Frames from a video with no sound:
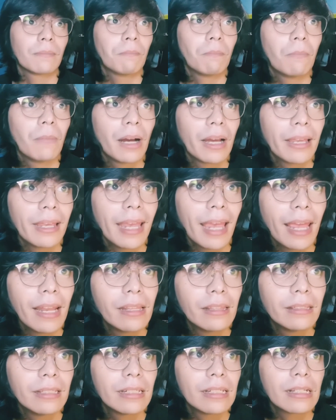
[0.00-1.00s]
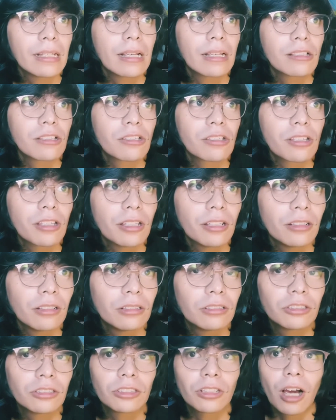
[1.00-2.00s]
my editing
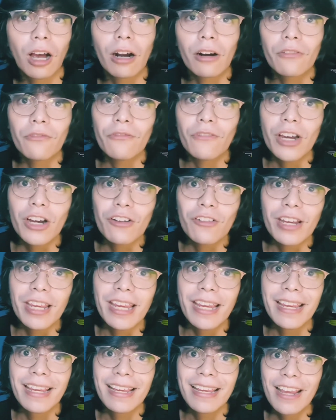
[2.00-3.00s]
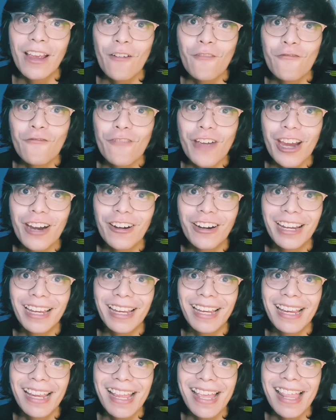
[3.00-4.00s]
skills are very,
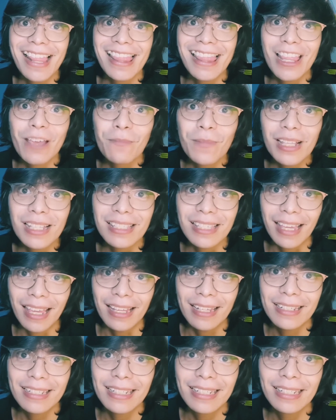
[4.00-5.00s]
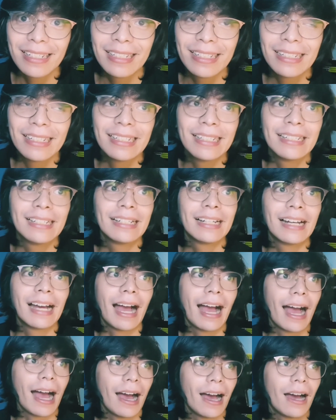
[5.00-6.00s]
very limited,
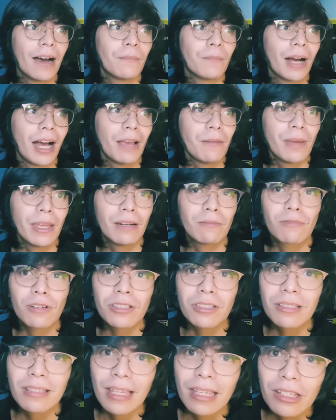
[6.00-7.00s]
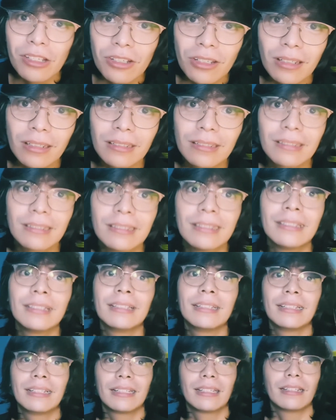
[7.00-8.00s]
I made a presentation.
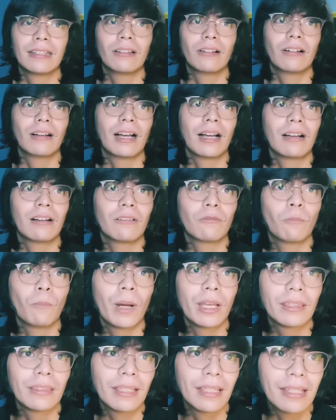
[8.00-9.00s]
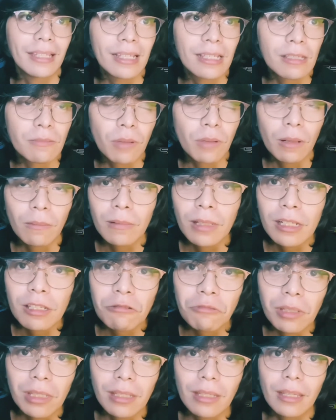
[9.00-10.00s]
You know, my thing is public
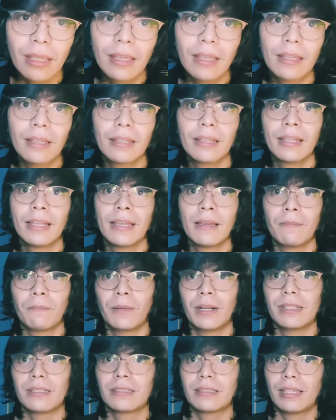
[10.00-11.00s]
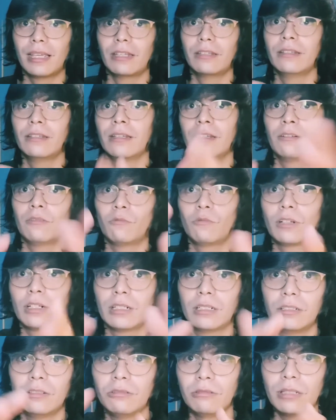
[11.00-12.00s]
speaking, but instead we're
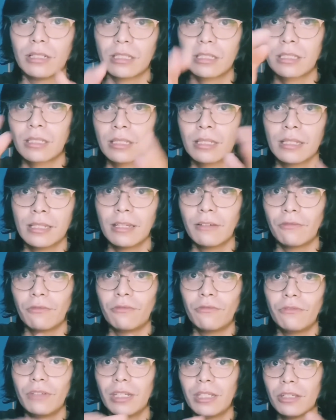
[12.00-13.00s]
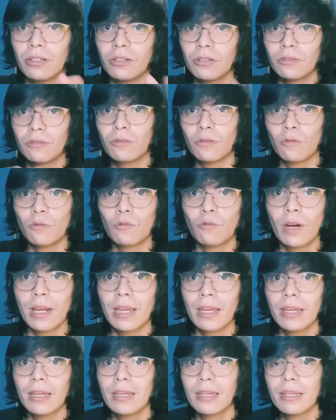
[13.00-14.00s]
gonna do this video
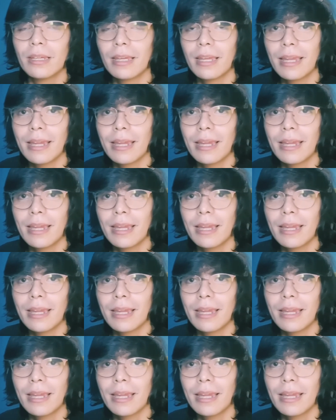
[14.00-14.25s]
way.